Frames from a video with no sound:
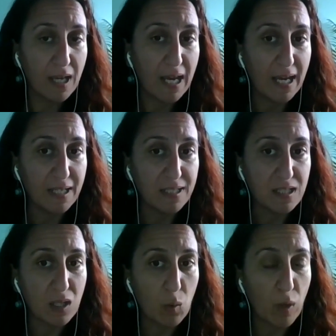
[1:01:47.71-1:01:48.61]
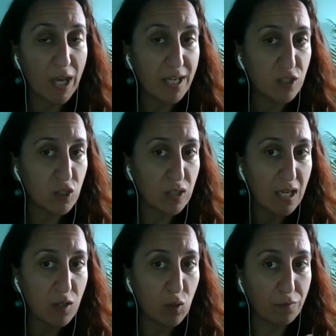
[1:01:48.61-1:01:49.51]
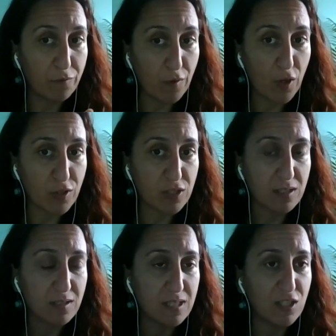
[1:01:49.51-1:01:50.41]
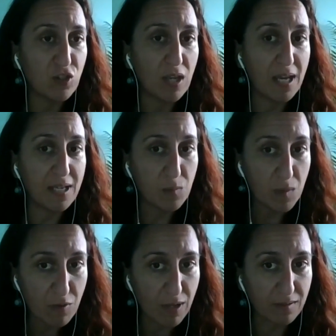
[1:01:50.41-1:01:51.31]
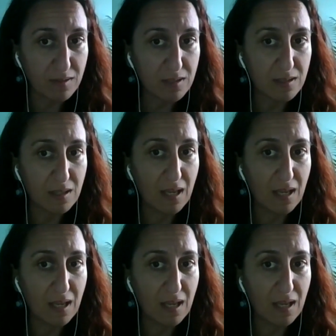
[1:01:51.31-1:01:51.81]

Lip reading: And where did you get your first teaching experience?